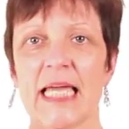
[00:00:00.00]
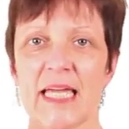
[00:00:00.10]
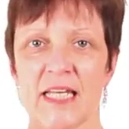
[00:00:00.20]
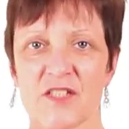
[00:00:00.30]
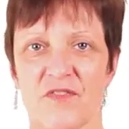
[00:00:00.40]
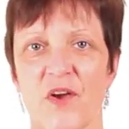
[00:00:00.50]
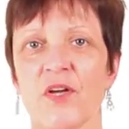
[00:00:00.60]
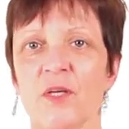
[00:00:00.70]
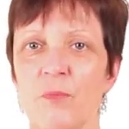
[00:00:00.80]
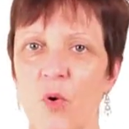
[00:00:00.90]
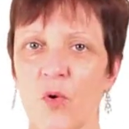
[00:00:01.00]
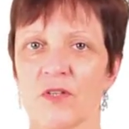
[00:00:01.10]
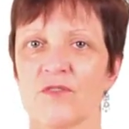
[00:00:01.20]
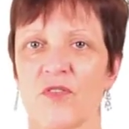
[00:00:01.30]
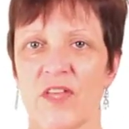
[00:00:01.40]
It is very
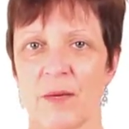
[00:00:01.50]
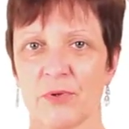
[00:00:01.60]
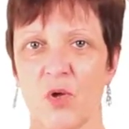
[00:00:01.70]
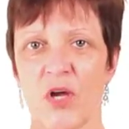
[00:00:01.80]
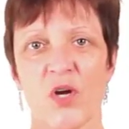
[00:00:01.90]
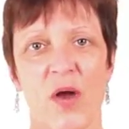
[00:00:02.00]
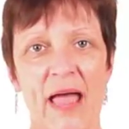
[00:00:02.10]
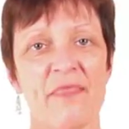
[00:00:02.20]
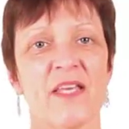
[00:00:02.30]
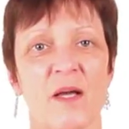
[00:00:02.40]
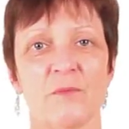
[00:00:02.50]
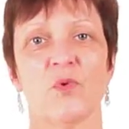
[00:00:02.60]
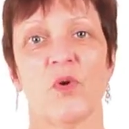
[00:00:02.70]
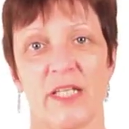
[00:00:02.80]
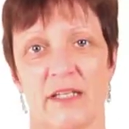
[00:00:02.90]
important for the employer and the
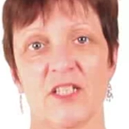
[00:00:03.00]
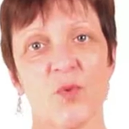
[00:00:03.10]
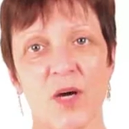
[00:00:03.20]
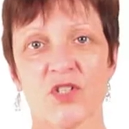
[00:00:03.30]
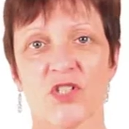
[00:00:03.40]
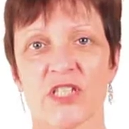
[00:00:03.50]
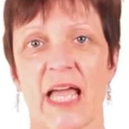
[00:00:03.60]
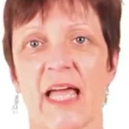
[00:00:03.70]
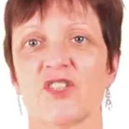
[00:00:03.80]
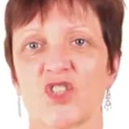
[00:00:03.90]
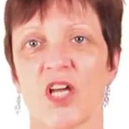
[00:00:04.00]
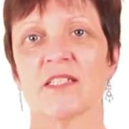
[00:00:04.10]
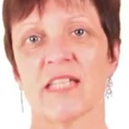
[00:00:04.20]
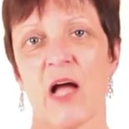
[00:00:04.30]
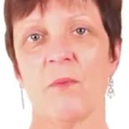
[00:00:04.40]
employee to understand
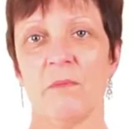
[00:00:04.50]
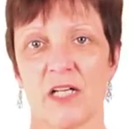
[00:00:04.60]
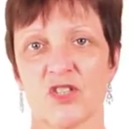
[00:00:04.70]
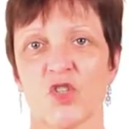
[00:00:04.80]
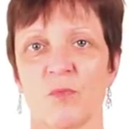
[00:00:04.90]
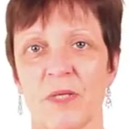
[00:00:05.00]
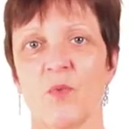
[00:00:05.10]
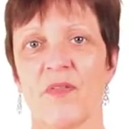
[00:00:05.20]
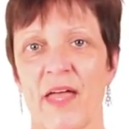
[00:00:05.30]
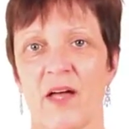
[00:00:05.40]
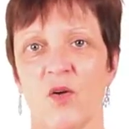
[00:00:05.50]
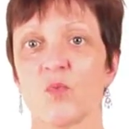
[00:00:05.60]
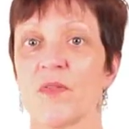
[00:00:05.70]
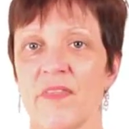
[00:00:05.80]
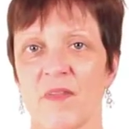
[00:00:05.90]
just how much should be
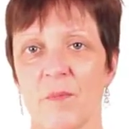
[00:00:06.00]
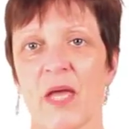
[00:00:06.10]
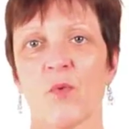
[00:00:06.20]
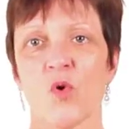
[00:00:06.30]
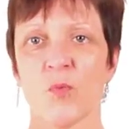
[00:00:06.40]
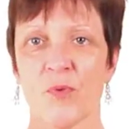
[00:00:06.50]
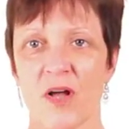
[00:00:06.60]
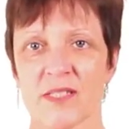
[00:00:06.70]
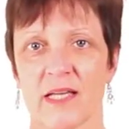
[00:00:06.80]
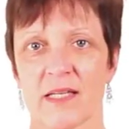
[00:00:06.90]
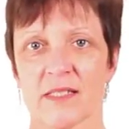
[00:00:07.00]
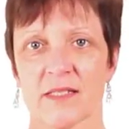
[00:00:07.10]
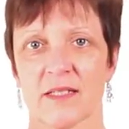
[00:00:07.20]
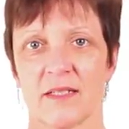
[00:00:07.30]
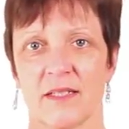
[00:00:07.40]
withheld within the payroll
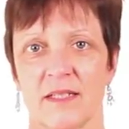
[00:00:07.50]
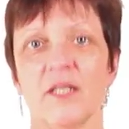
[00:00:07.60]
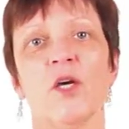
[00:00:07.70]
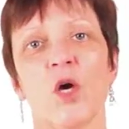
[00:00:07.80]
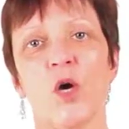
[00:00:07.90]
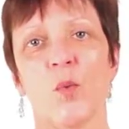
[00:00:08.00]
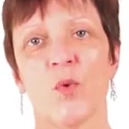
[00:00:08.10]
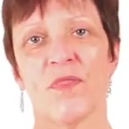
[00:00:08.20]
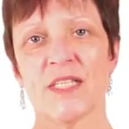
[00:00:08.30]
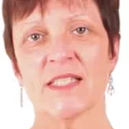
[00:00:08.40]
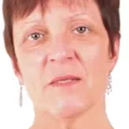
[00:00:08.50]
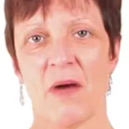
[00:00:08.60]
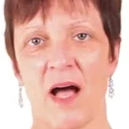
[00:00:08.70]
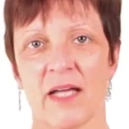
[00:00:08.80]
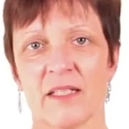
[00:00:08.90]
process. With this in
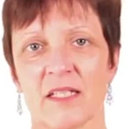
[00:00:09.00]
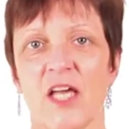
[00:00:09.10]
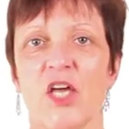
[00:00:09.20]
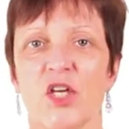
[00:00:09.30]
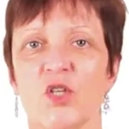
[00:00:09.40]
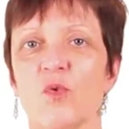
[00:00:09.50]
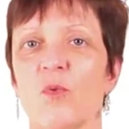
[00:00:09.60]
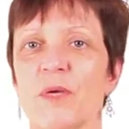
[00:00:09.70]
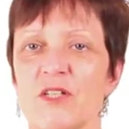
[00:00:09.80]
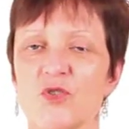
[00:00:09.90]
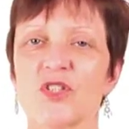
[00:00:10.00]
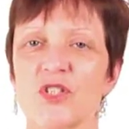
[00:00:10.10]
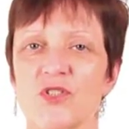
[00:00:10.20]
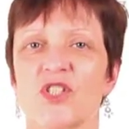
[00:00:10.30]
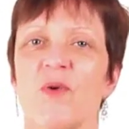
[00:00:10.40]
mind, you will be
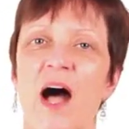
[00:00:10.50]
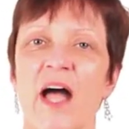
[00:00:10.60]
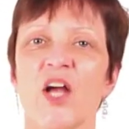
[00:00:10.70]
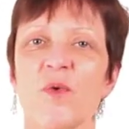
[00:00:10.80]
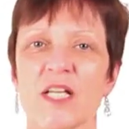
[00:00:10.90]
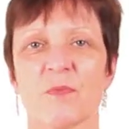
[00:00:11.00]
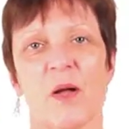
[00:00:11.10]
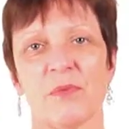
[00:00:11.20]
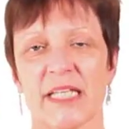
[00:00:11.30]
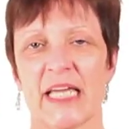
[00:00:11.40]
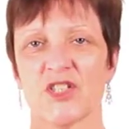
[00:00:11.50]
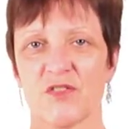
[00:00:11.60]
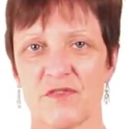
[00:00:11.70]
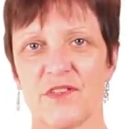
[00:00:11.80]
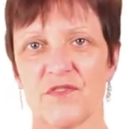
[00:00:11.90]
introduced to IRS
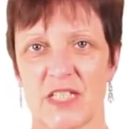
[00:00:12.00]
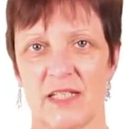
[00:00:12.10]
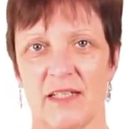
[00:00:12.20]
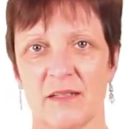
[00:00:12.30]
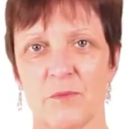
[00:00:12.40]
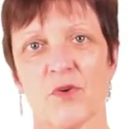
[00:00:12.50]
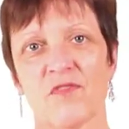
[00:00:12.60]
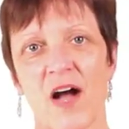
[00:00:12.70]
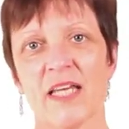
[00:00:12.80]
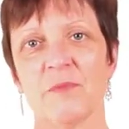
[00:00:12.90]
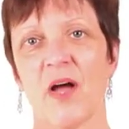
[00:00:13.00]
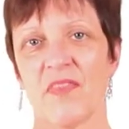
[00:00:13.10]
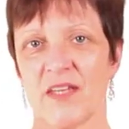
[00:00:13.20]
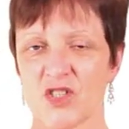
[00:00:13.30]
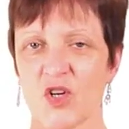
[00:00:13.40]
Publication 15, provided by
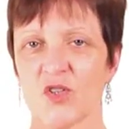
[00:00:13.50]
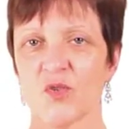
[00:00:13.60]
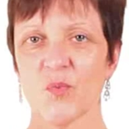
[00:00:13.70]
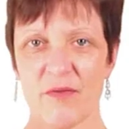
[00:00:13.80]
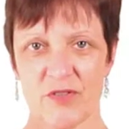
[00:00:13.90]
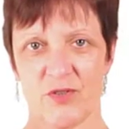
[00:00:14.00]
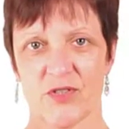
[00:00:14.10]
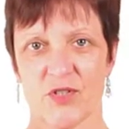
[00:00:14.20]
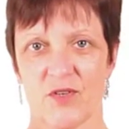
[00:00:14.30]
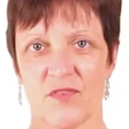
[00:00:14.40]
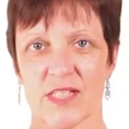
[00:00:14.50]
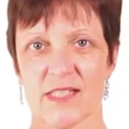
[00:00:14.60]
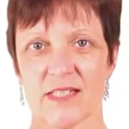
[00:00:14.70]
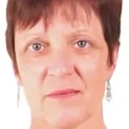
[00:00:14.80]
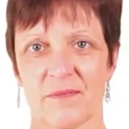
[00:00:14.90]
the Internal Revenue Service.